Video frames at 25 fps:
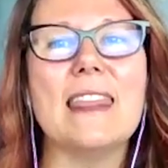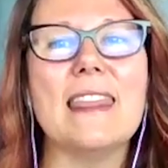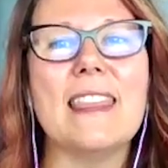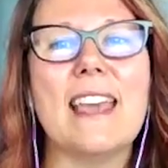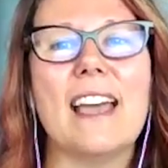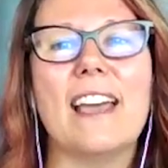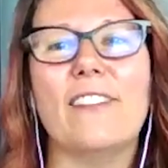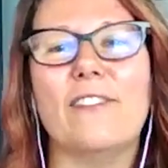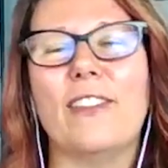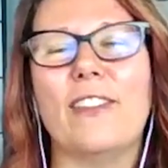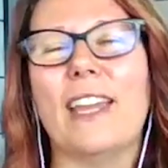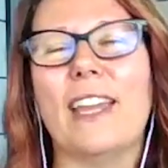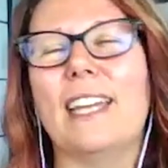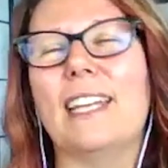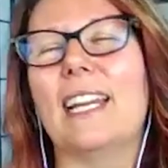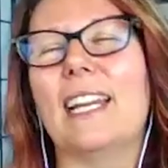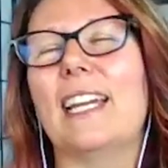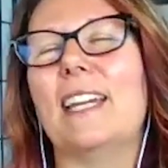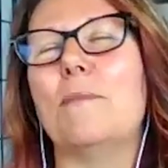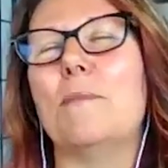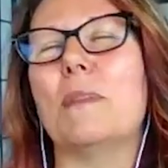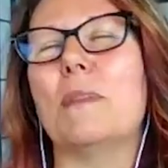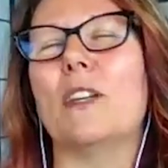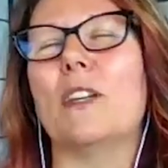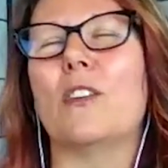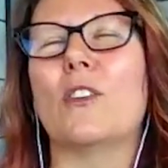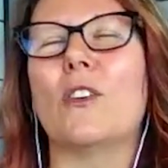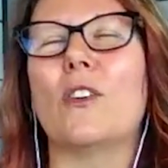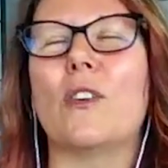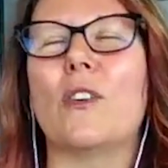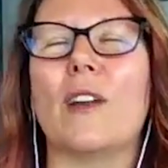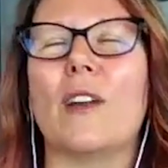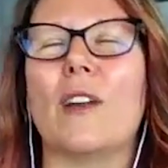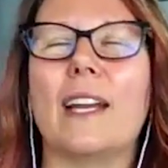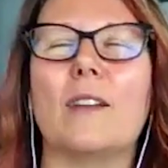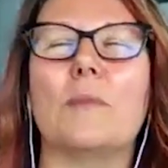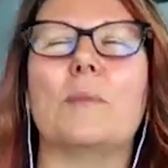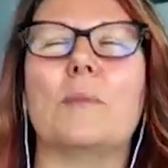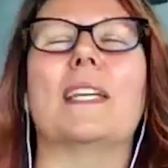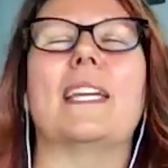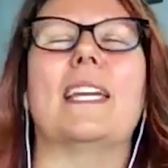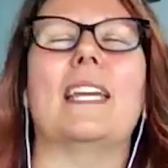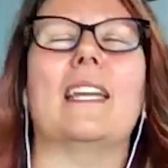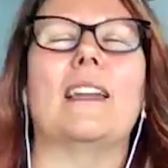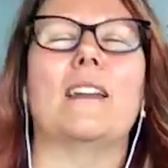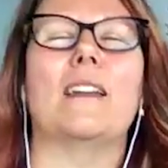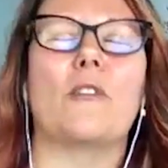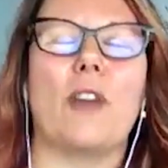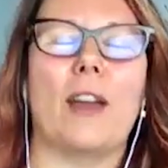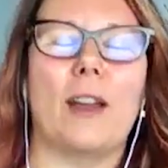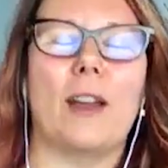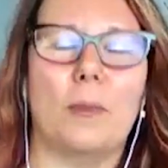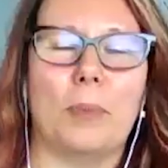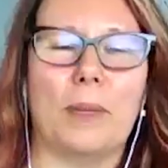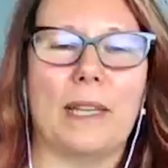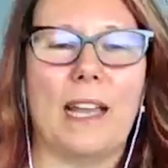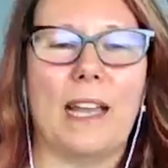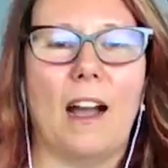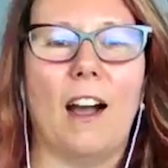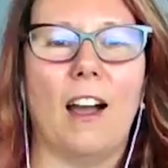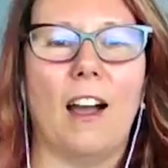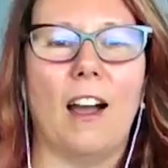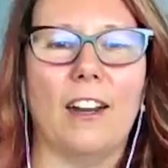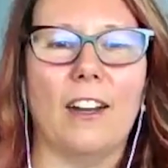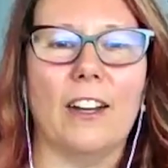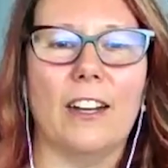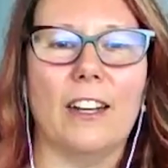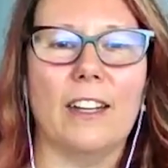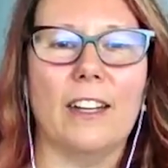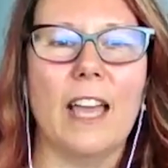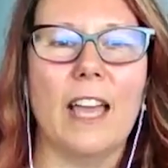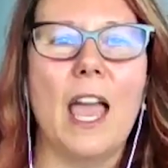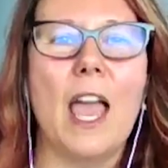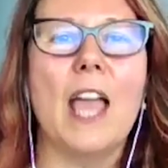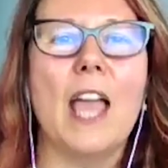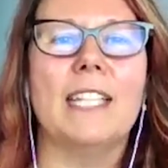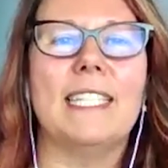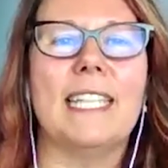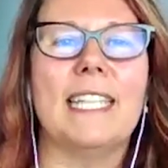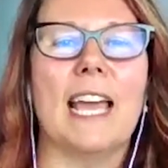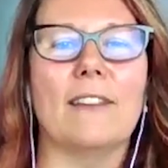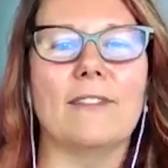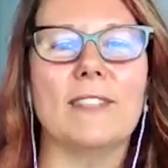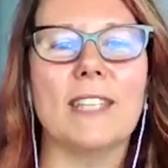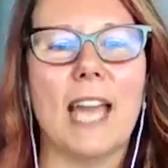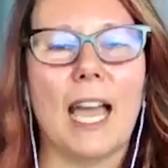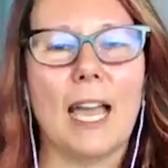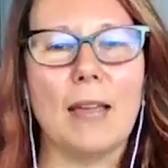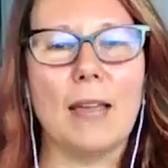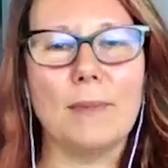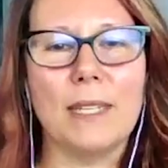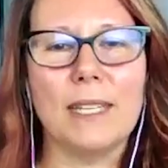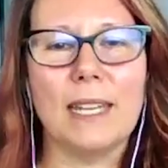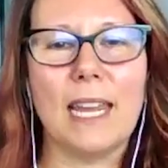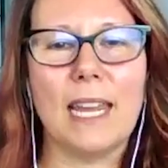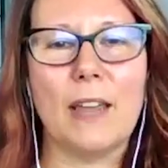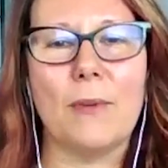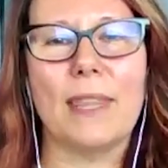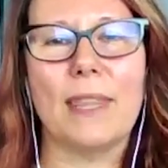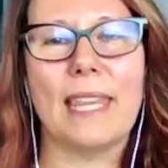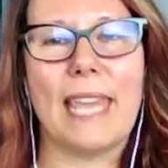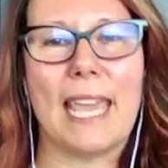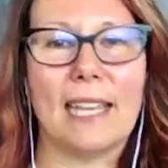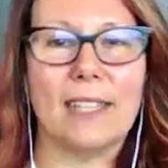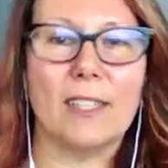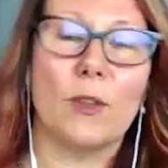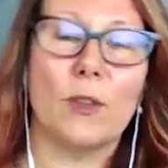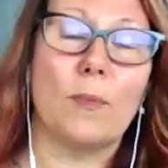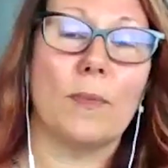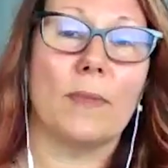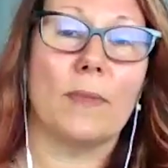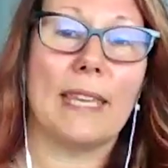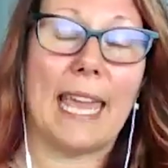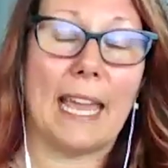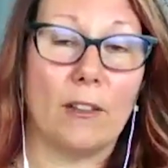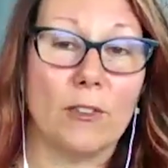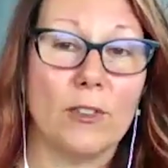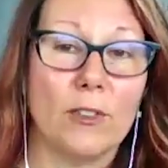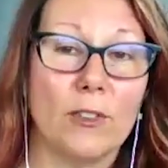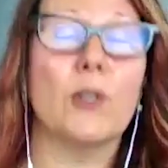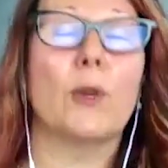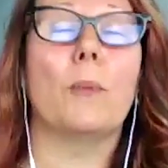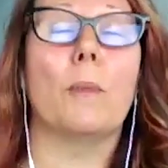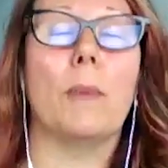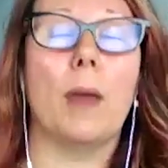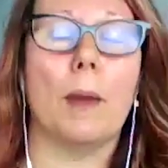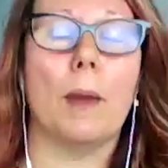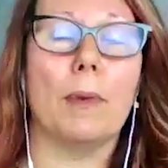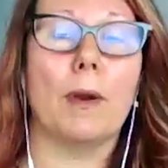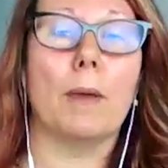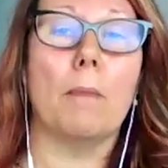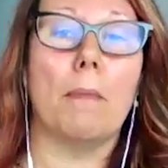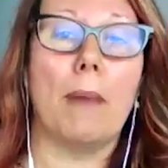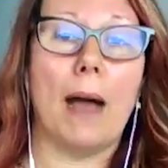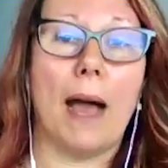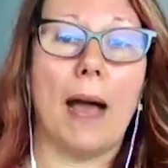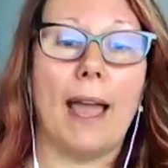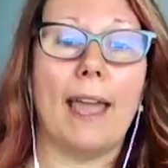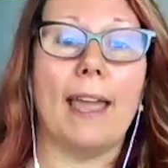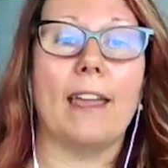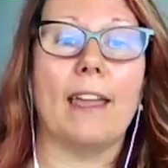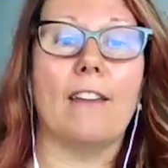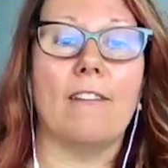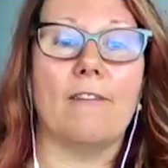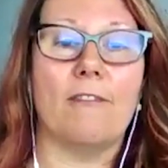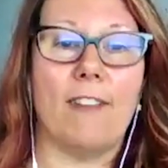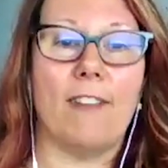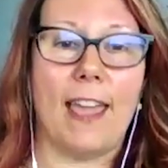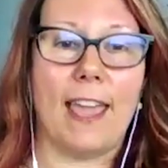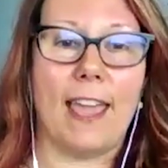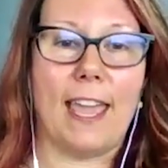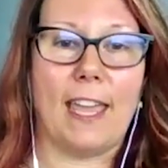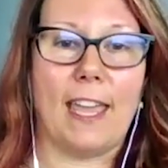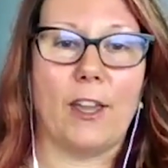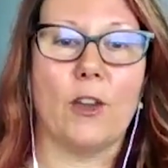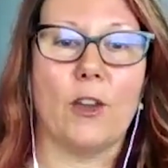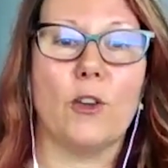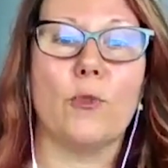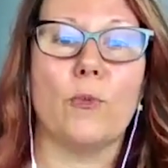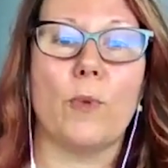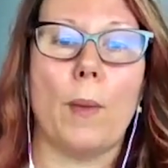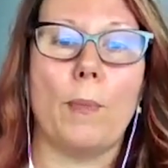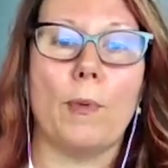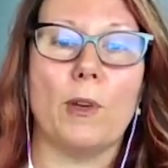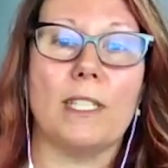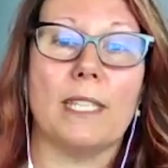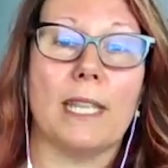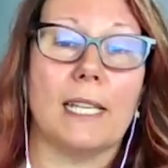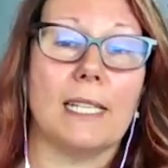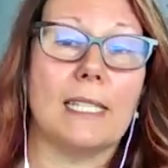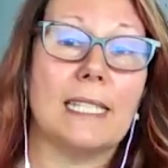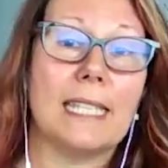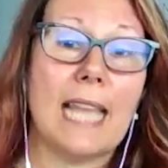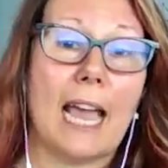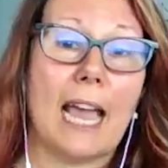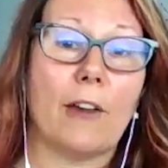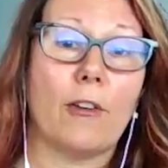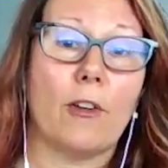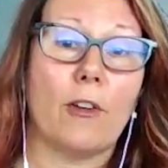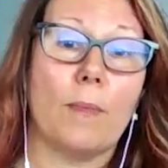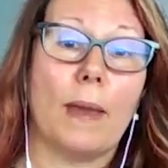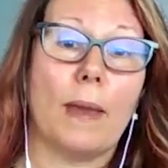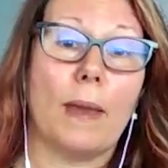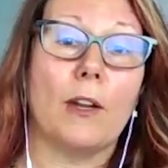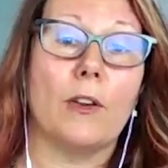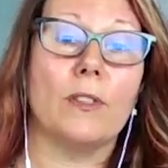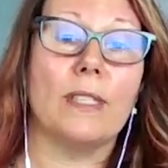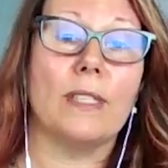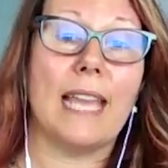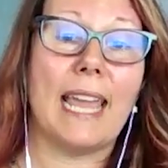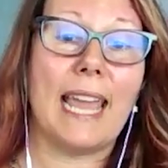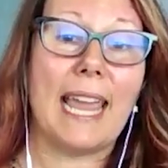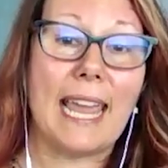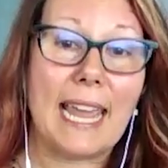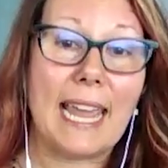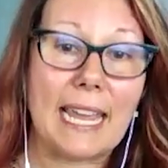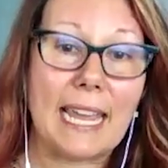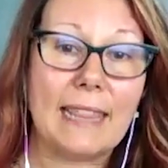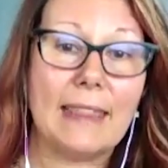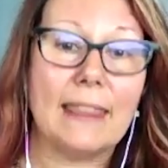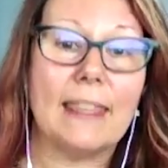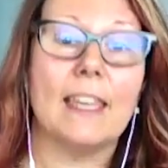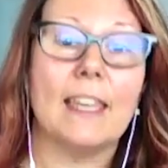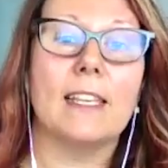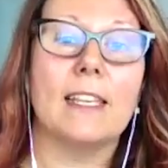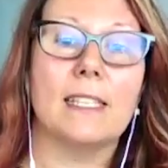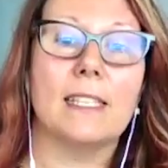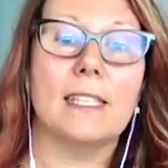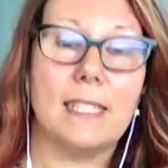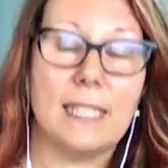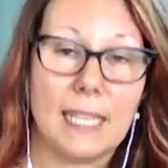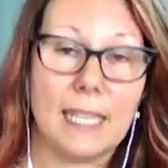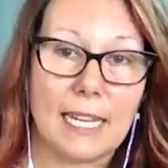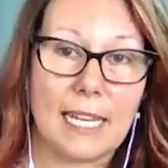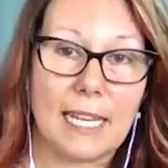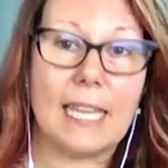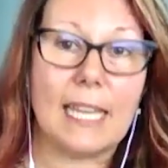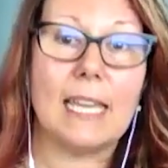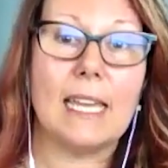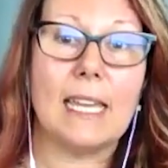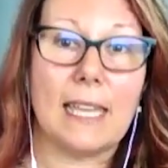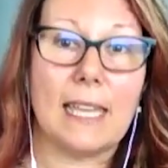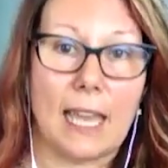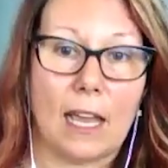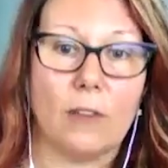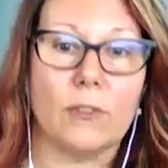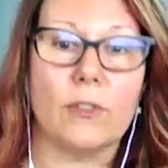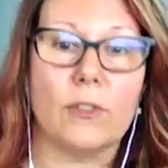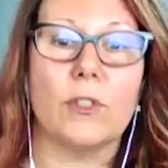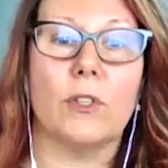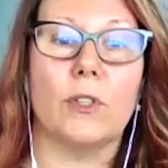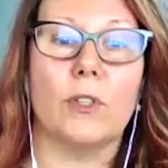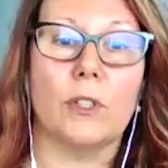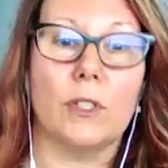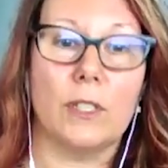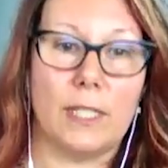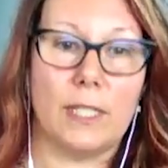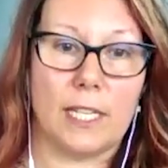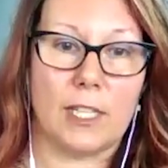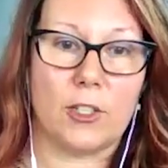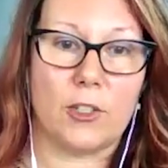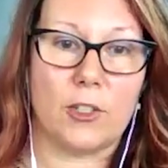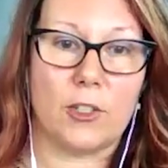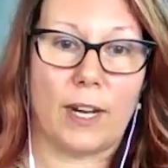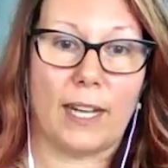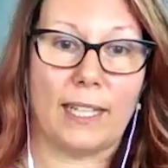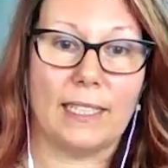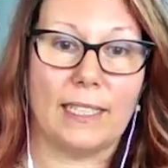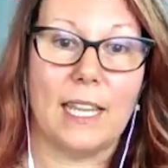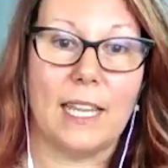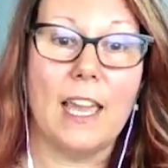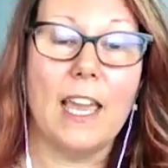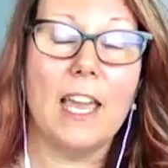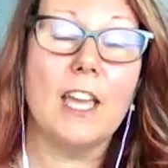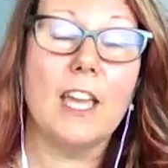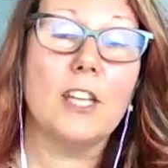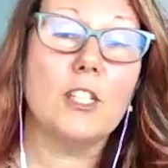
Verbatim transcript: In that vein, I am incredibly, incredibly honored to have time today with Council, Council Member Mai Vang, who represents Sacramento's 8th City Council District.